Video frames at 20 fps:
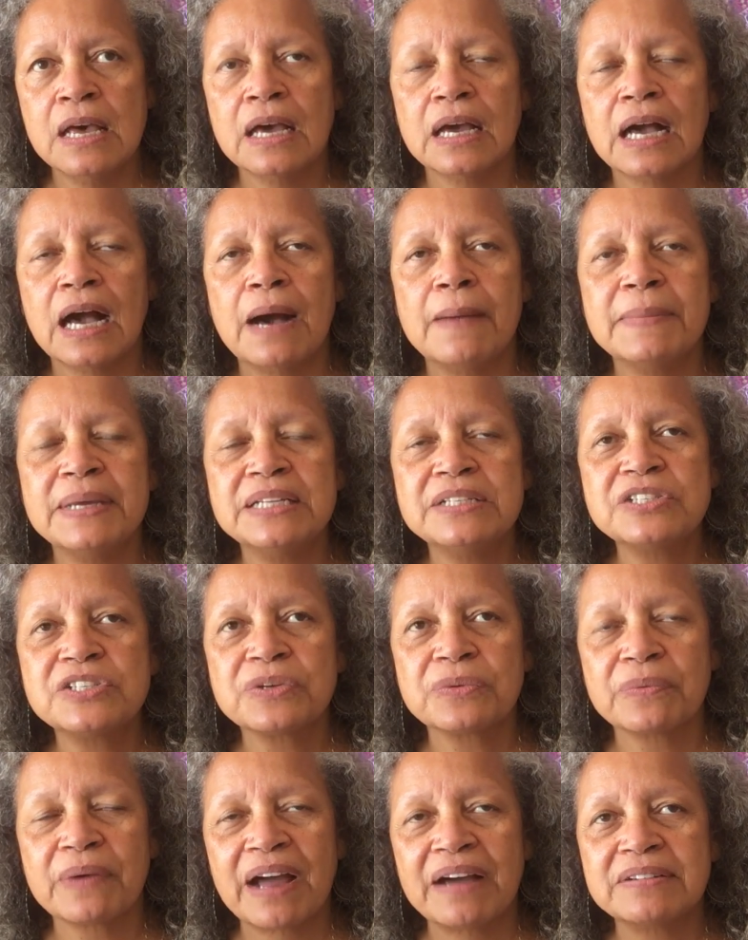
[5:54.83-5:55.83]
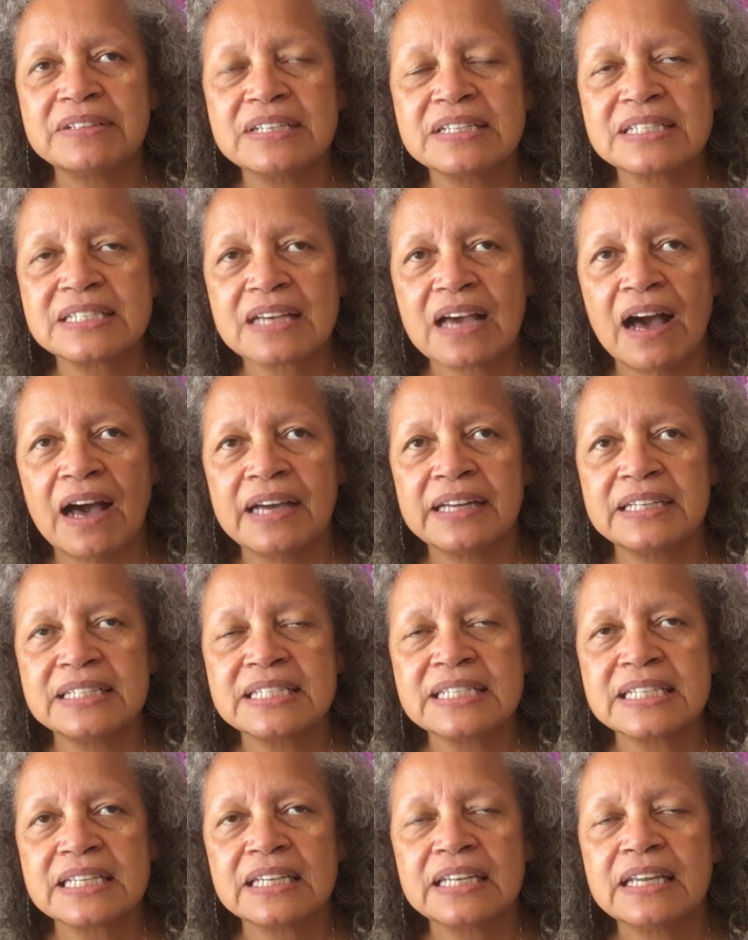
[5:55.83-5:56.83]
Come in, surround us, guide
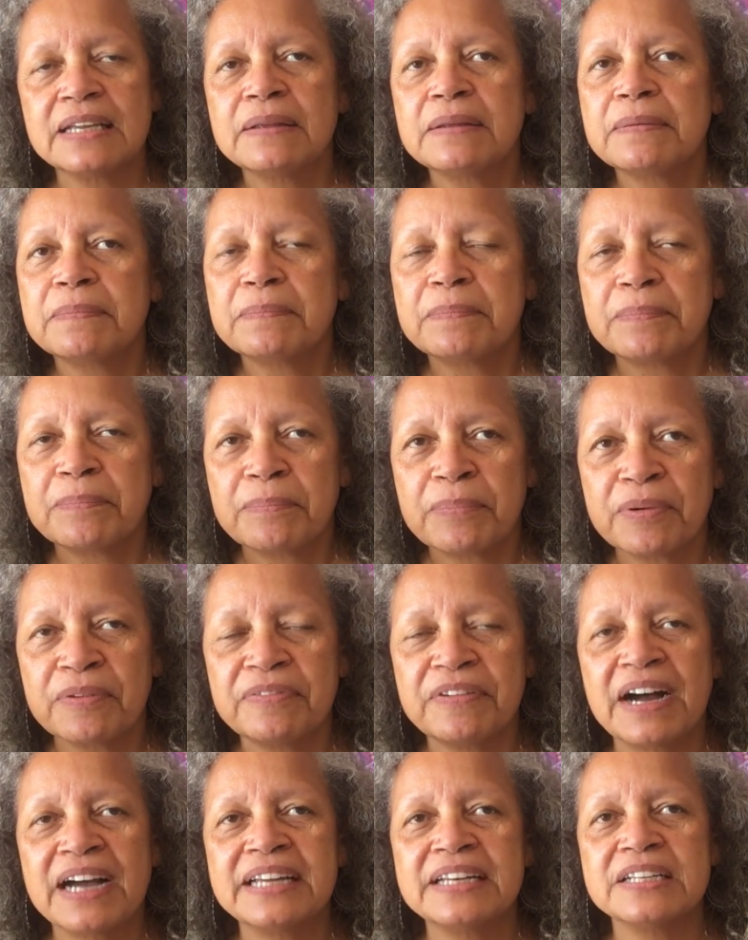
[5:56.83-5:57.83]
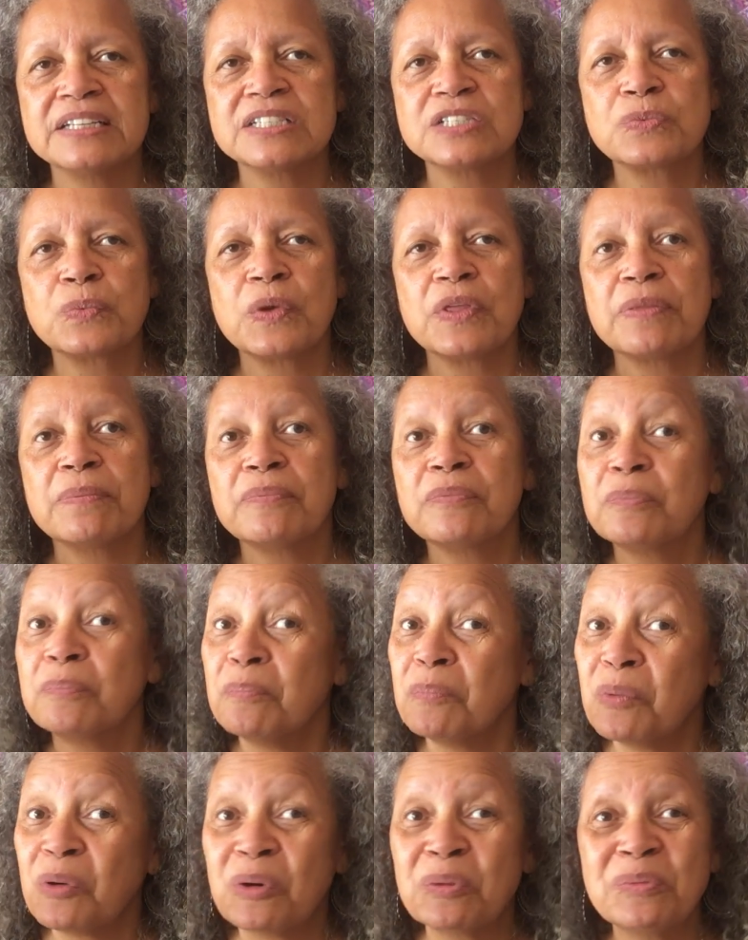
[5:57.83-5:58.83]
us, and provide us with
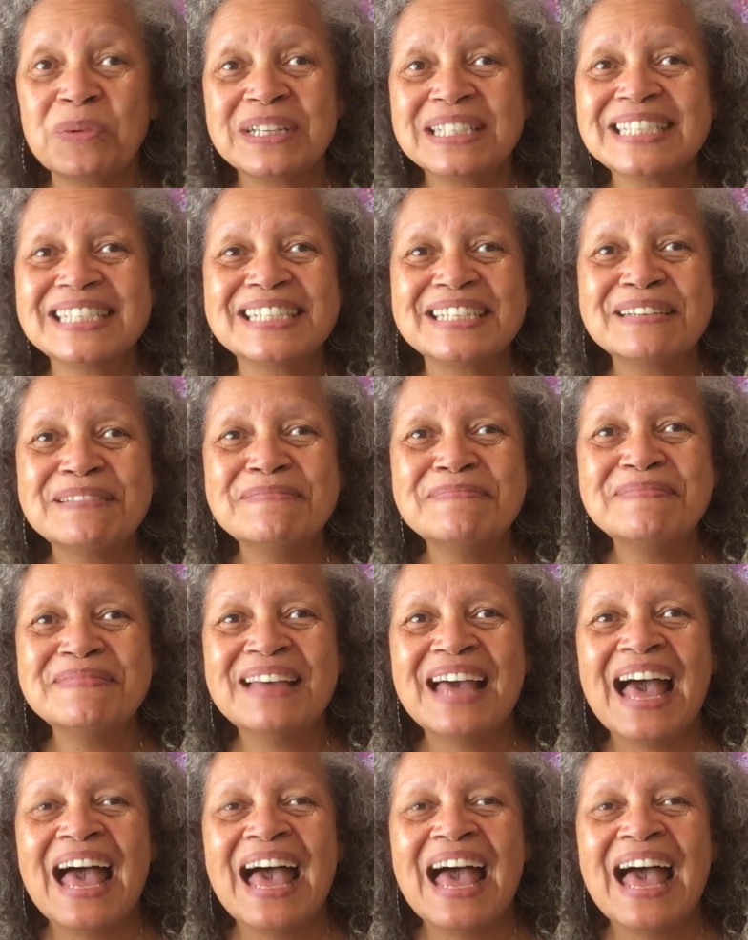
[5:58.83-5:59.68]
more wisdom